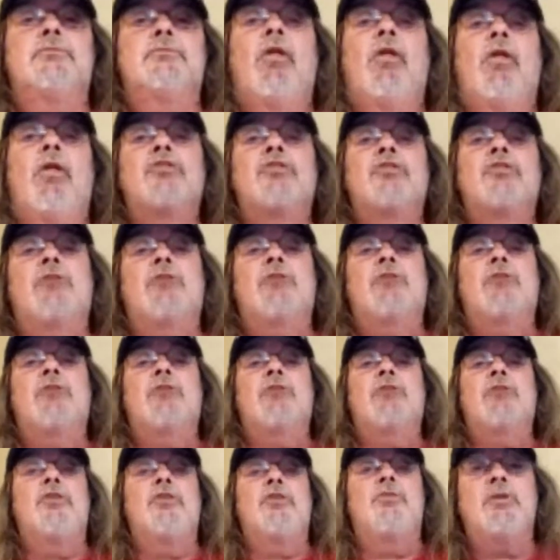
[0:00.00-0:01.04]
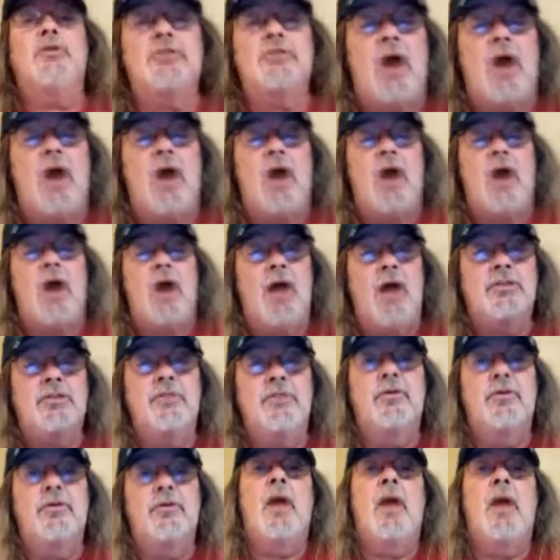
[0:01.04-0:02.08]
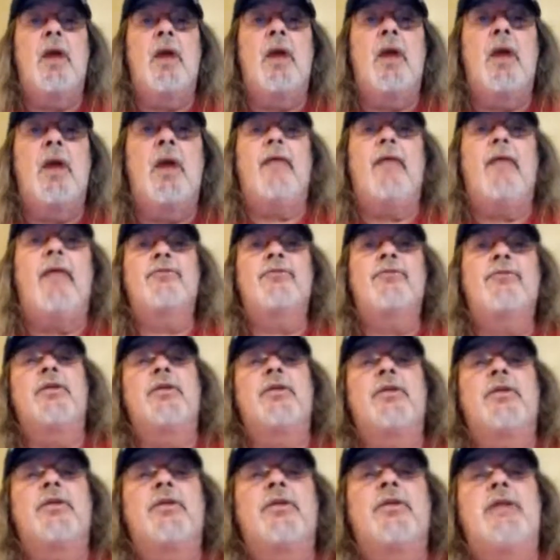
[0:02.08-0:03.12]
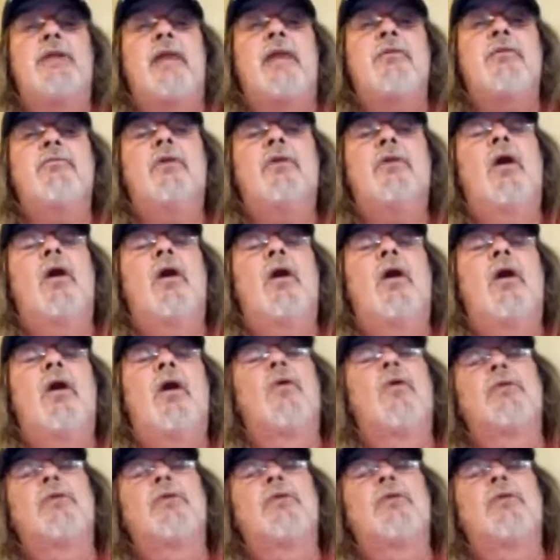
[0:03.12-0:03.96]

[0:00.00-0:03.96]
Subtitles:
Talk to Vermont, Tony Damien, on